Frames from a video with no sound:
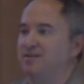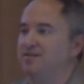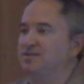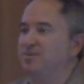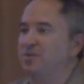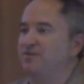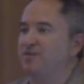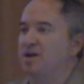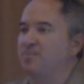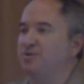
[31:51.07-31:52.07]
That's a
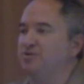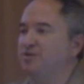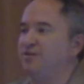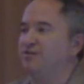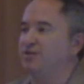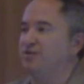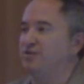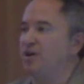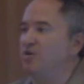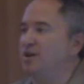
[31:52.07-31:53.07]
perfect opportunity for you
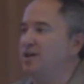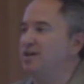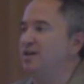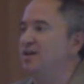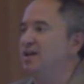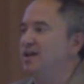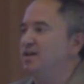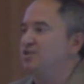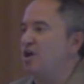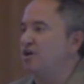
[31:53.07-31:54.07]
to go in,
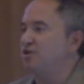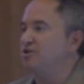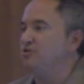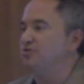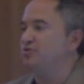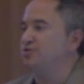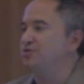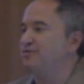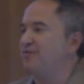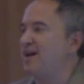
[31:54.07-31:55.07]
talk to
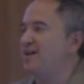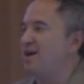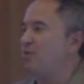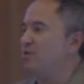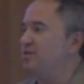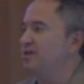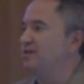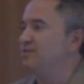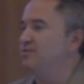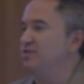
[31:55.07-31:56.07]
users, find out what
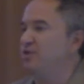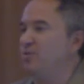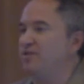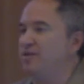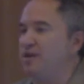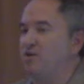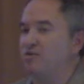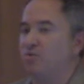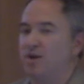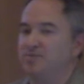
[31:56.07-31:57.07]
whether they go
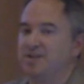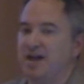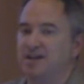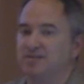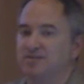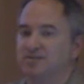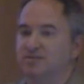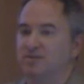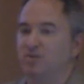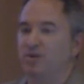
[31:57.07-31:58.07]
to the website,
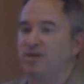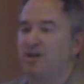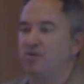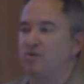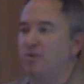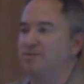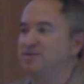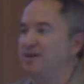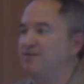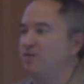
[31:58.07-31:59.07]
what do they go to the
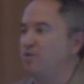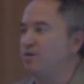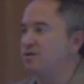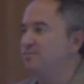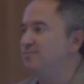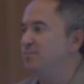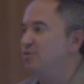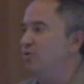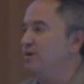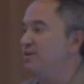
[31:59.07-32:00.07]
website for,
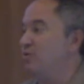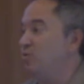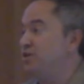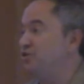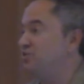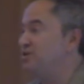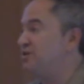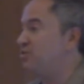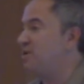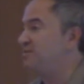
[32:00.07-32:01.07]
what do they wish was
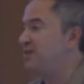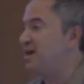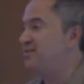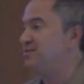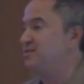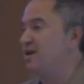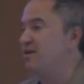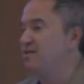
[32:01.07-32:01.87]
on the website that's not